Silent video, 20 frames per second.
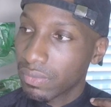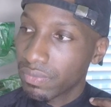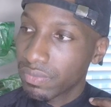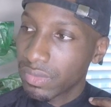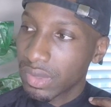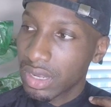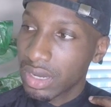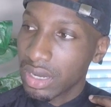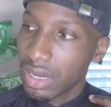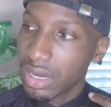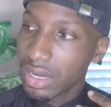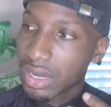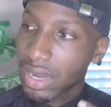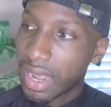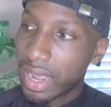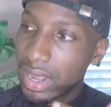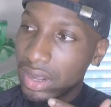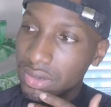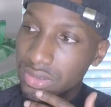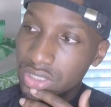
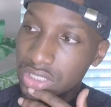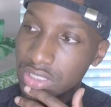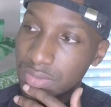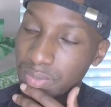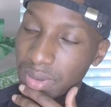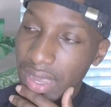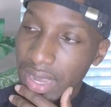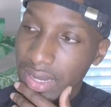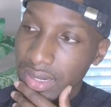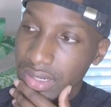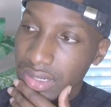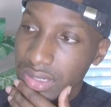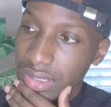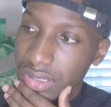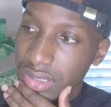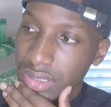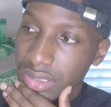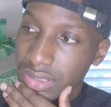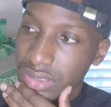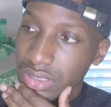now she's packing,
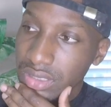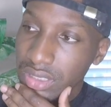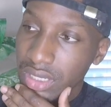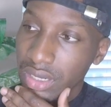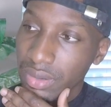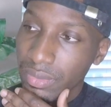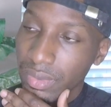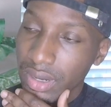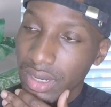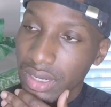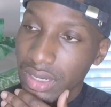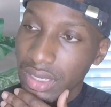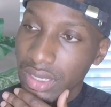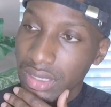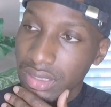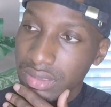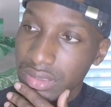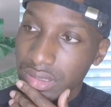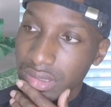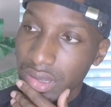she's getting ready
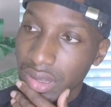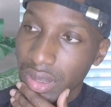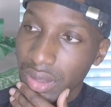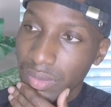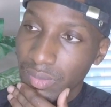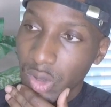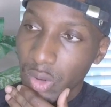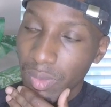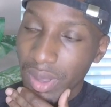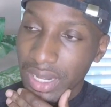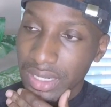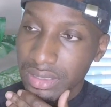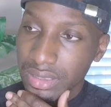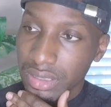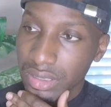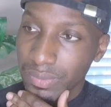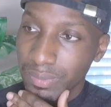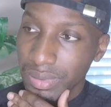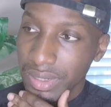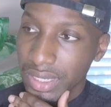to go back to
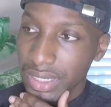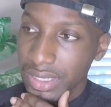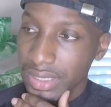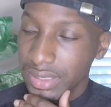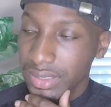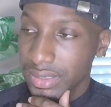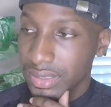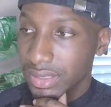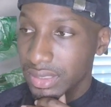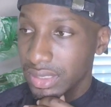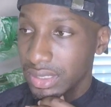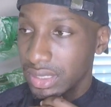her place.